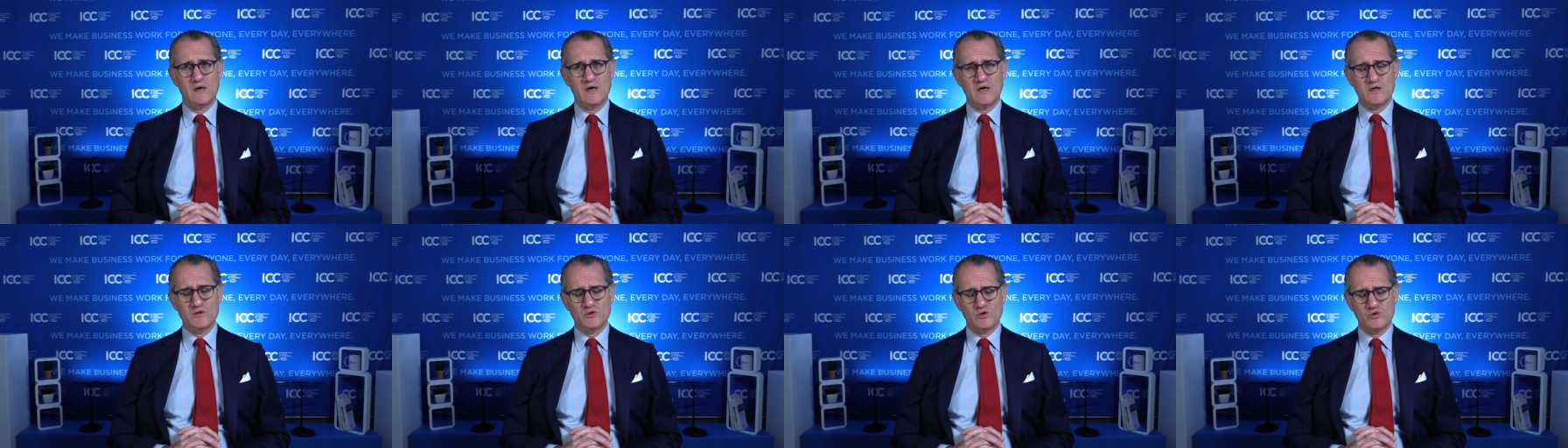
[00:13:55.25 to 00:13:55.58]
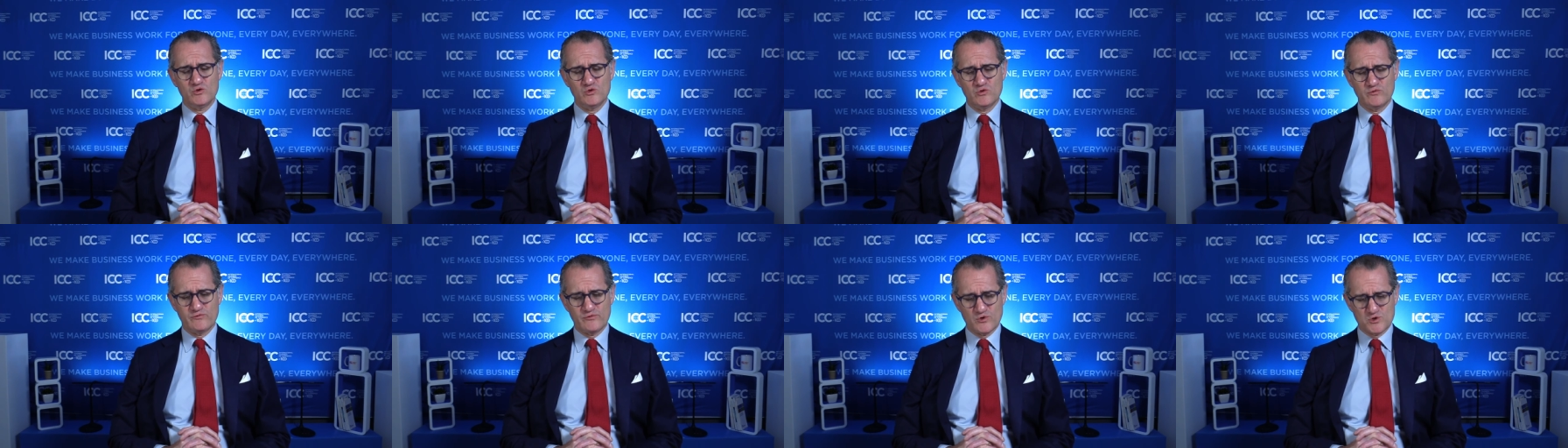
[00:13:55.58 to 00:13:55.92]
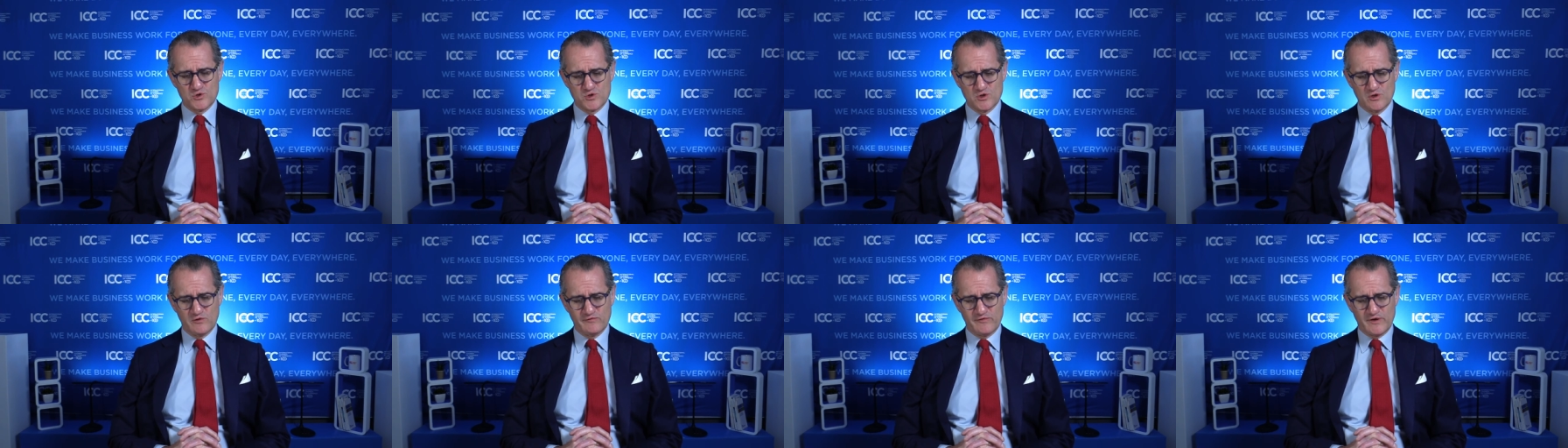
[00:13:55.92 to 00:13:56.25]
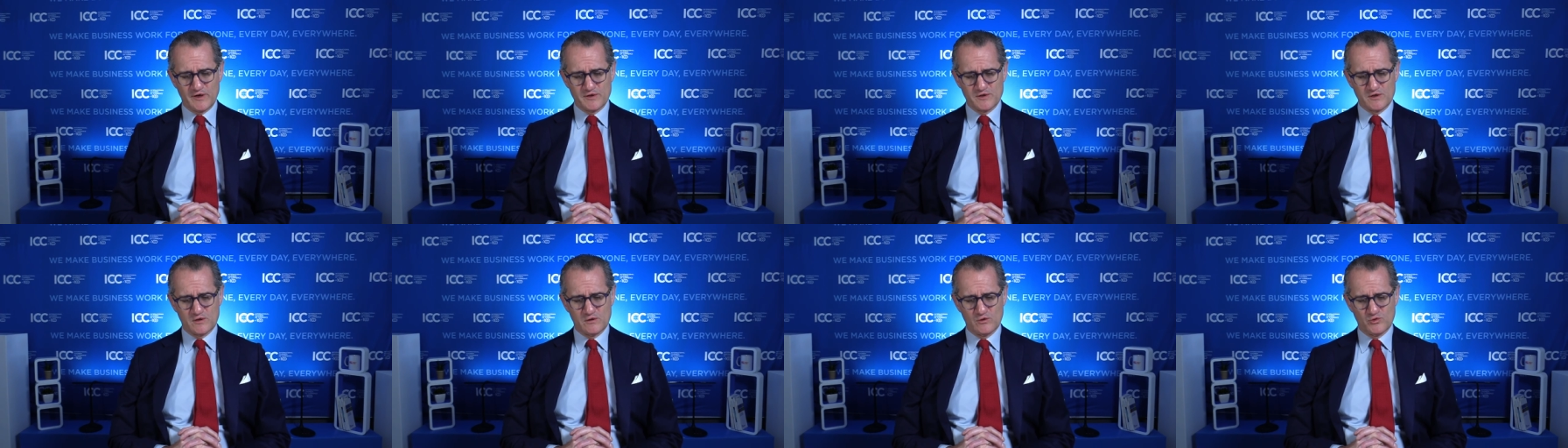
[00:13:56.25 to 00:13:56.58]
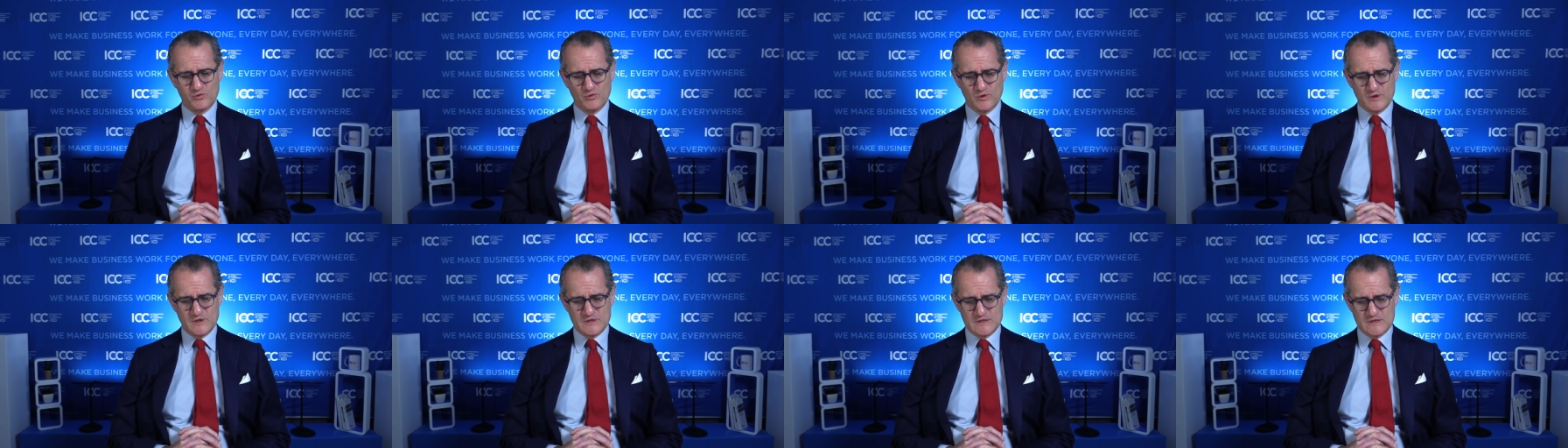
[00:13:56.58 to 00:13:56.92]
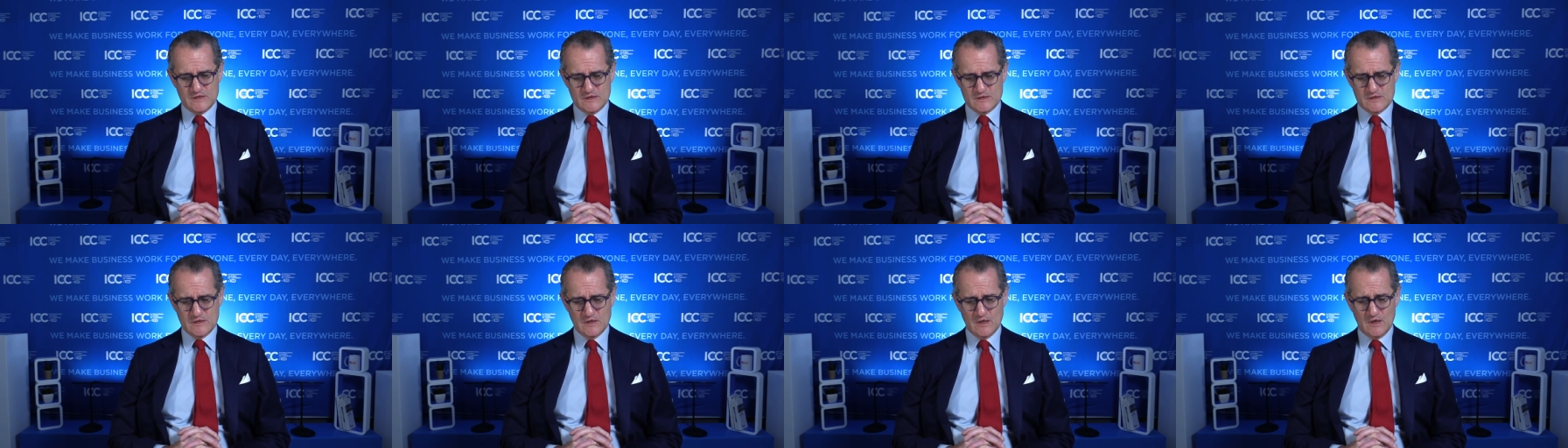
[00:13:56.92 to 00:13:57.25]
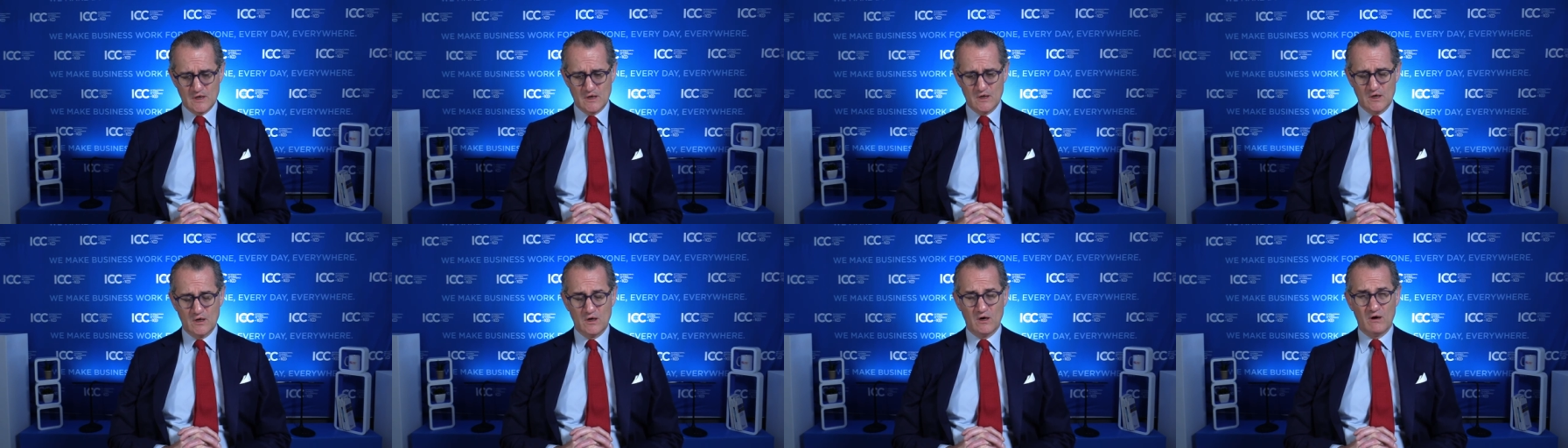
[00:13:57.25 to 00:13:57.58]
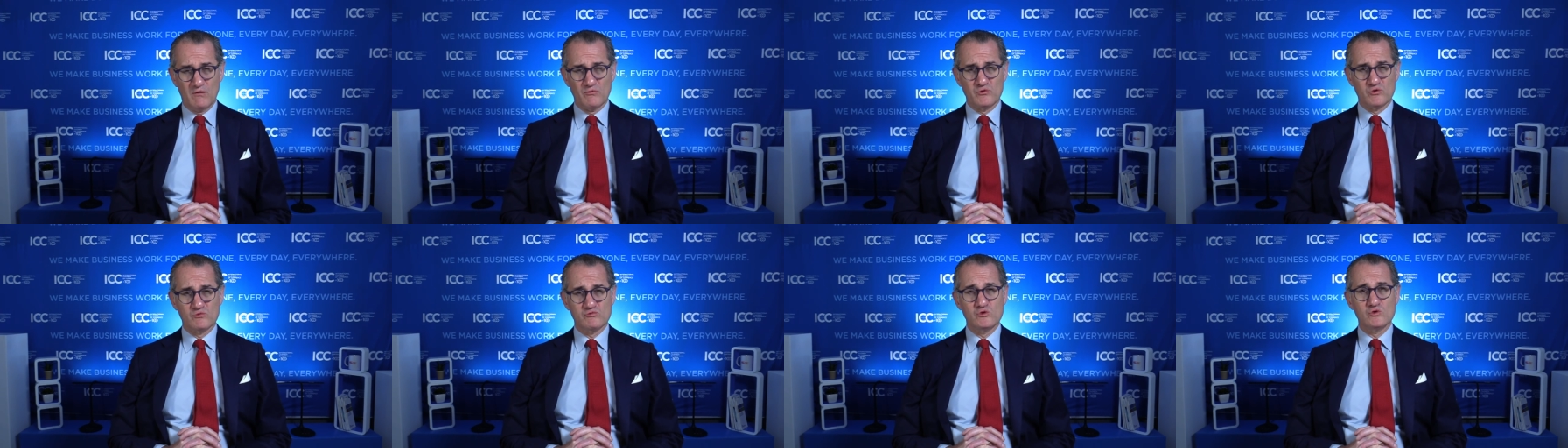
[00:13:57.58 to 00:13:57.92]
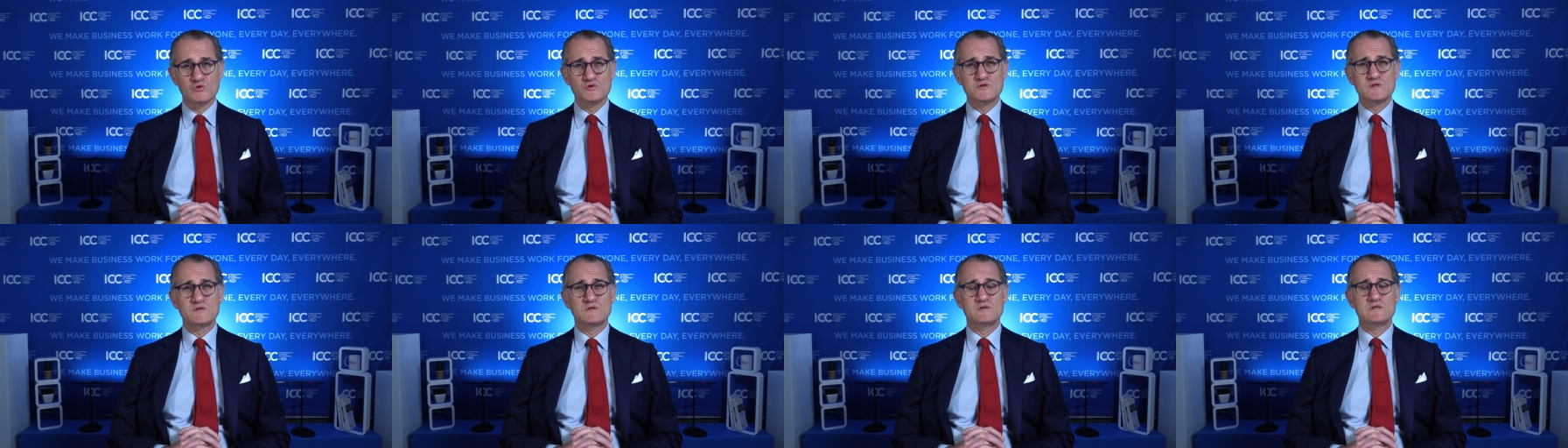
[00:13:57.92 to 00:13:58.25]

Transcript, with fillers: in the new version of Article 26 of the rules.